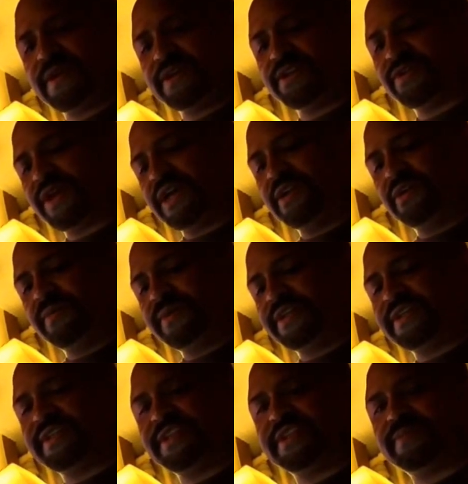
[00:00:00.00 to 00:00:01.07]

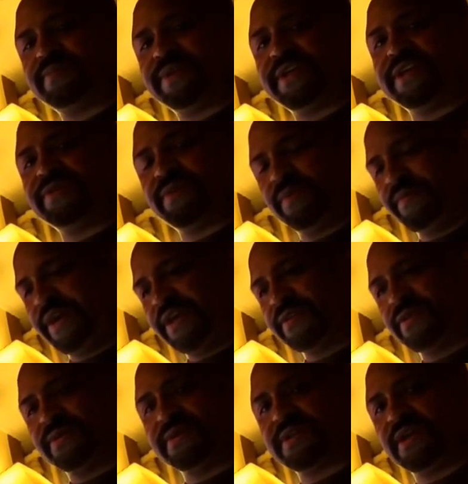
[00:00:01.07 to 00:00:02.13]
triluminous displays will make
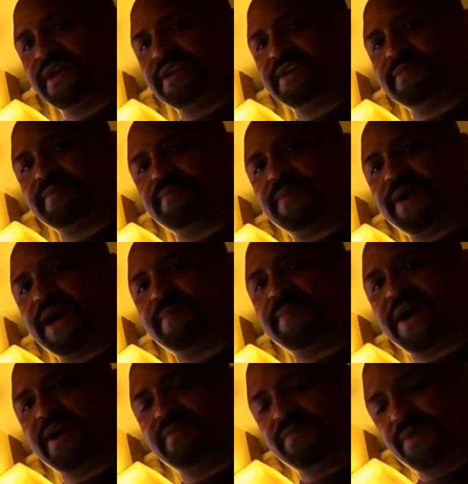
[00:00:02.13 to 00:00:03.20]
those colors pop
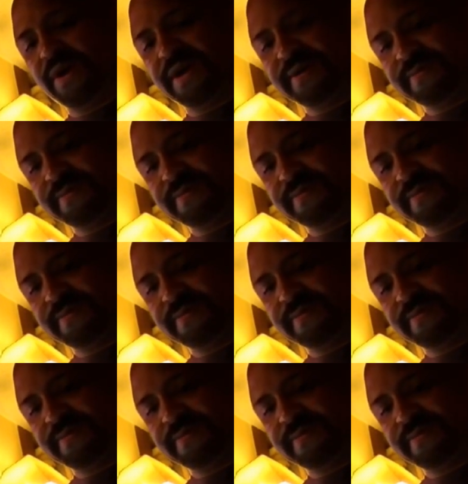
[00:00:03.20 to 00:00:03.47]
out more.